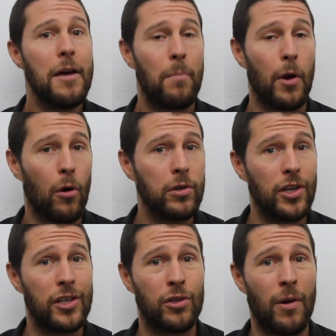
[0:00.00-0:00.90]
But
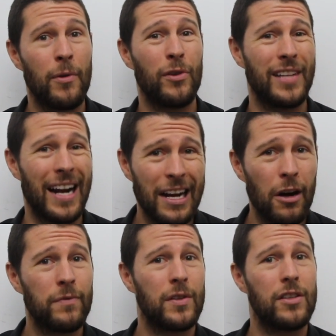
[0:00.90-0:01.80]
also so I'm not ducking
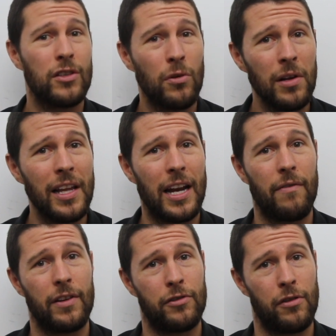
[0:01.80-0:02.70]
off to the toilet
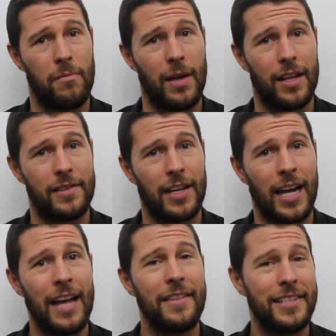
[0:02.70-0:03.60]
every 2 minutes,
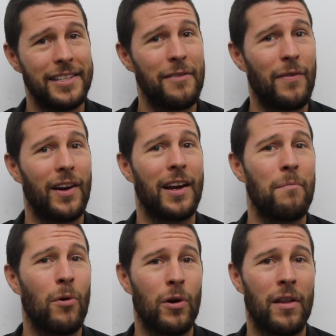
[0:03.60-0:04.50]
okay? This is a very
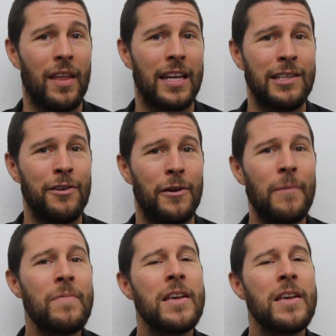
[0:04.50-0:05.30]
important thing too.